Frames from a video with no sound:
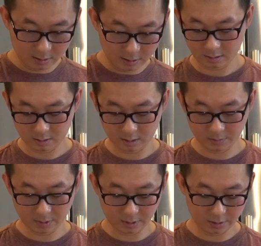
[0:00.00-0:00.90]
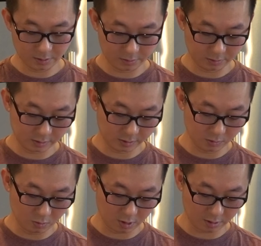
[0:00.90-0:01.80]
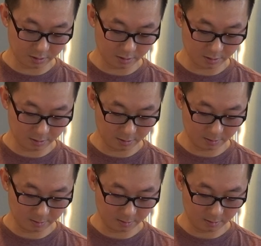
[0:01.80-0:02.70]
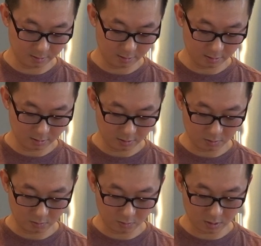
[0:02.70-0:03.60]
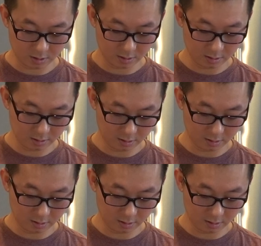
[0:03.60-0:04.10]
And then we're gonna do 2 water. 1,